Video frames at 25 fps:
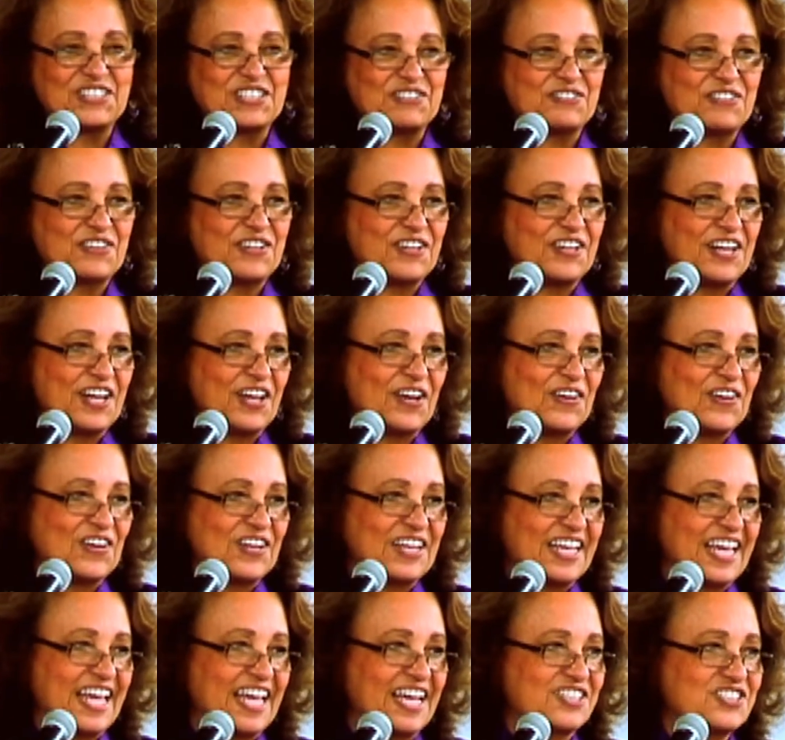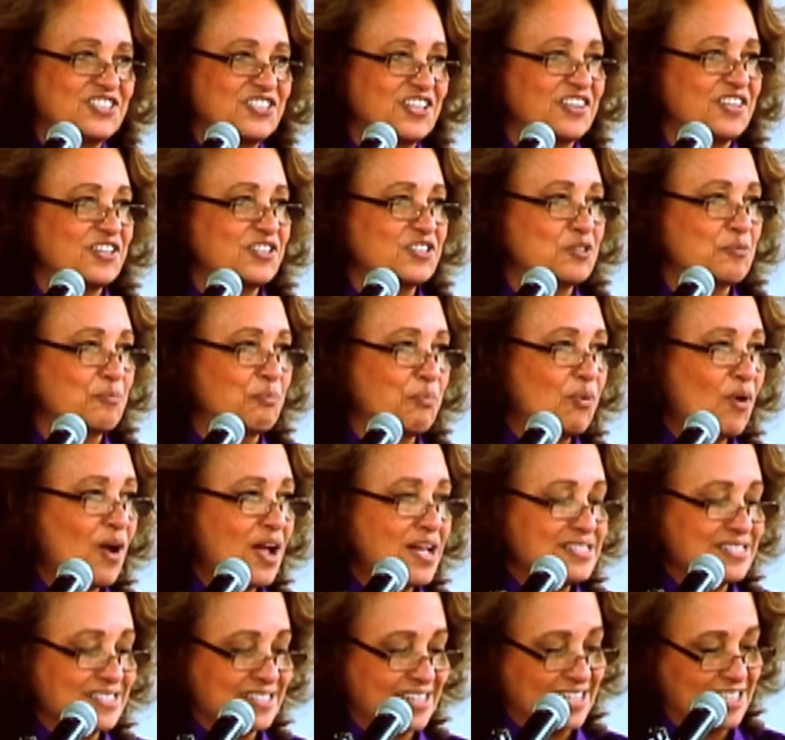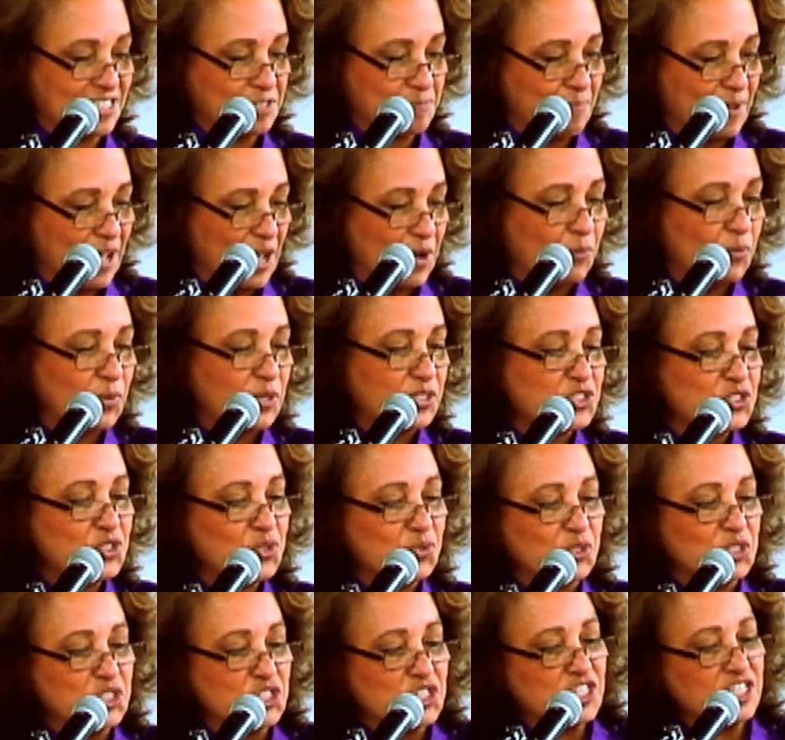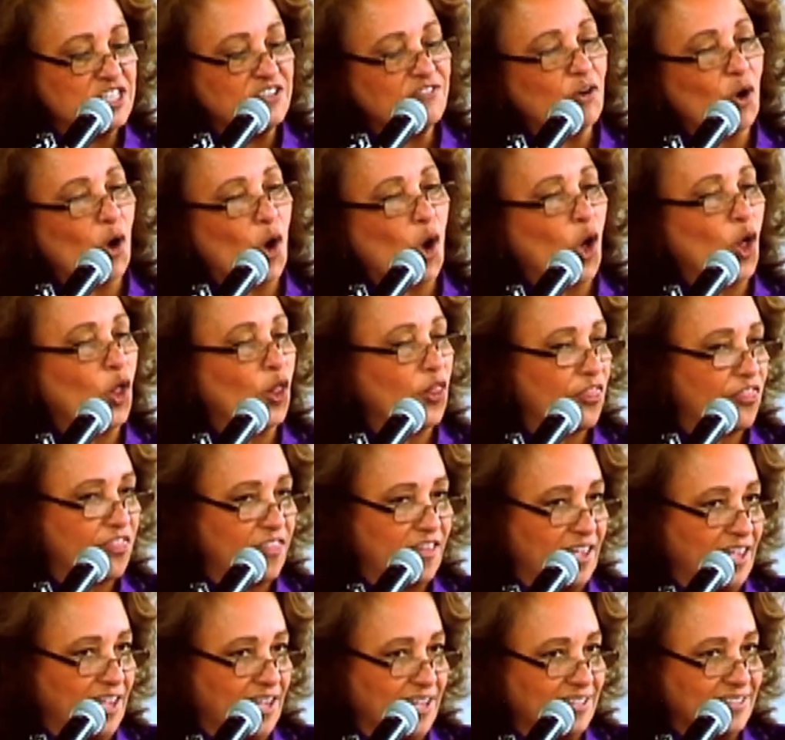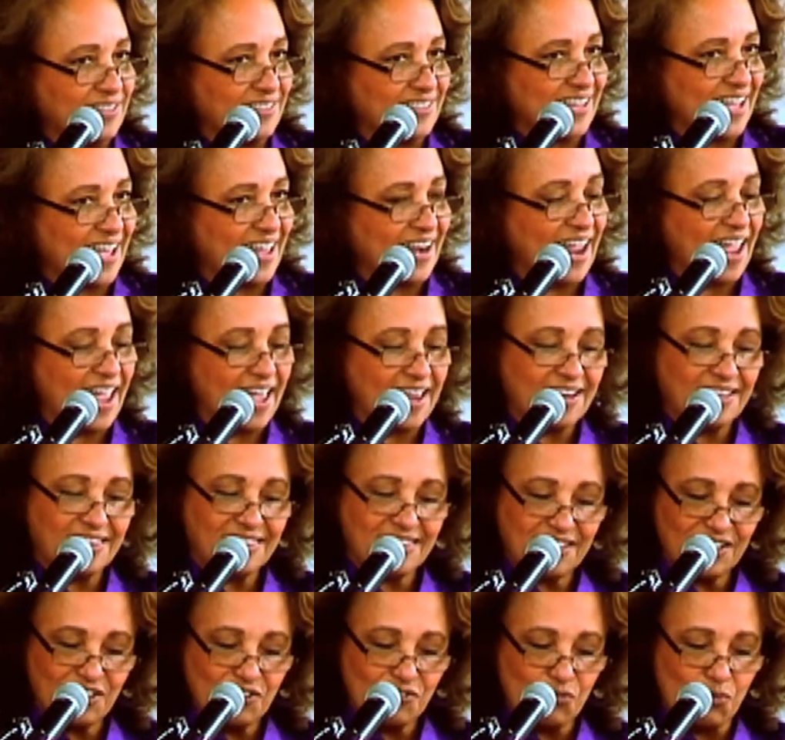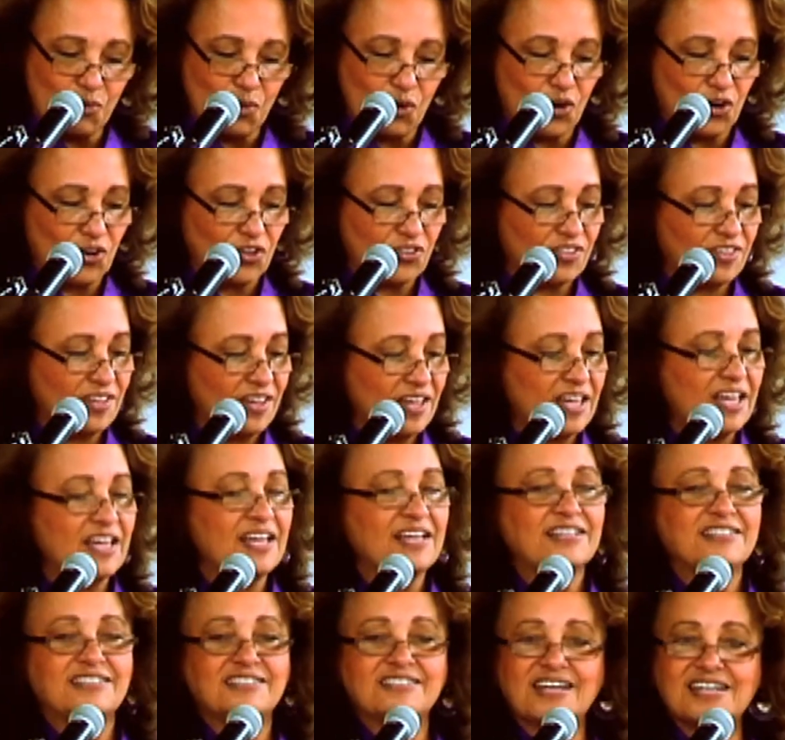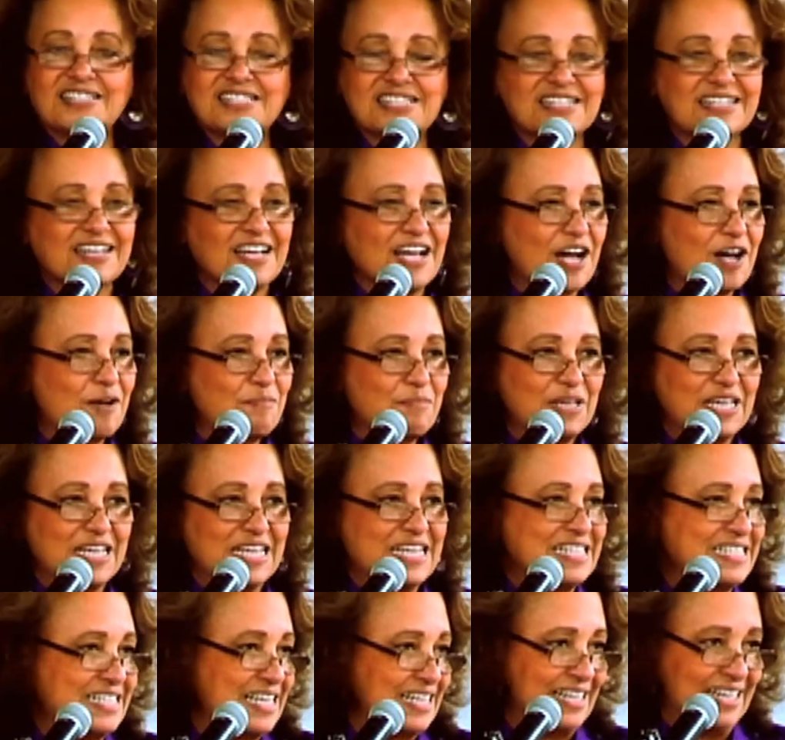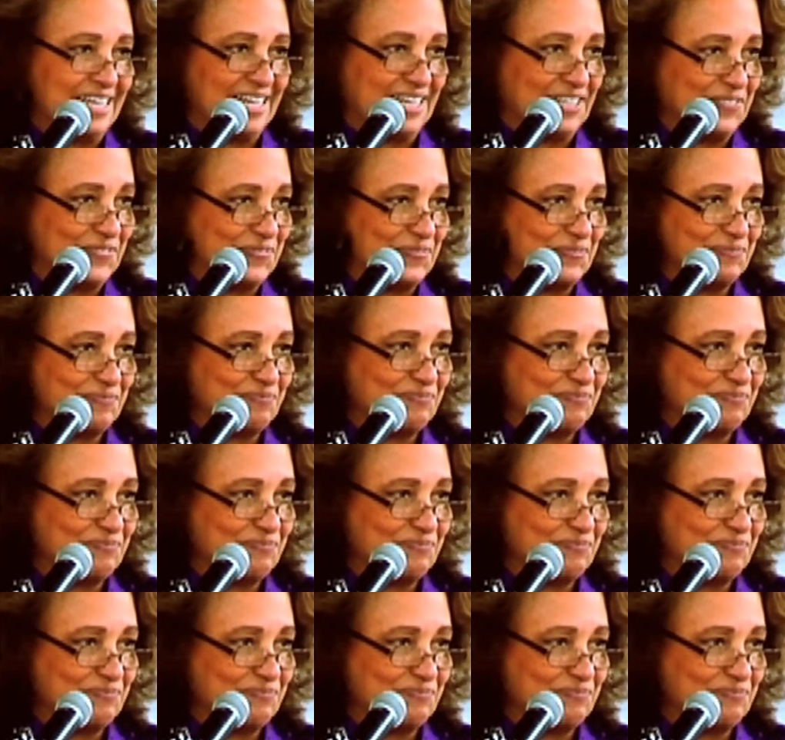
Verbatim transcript: learned at a very early age that there's a process by which to achieve all things, and anything of worth doesn't come easily.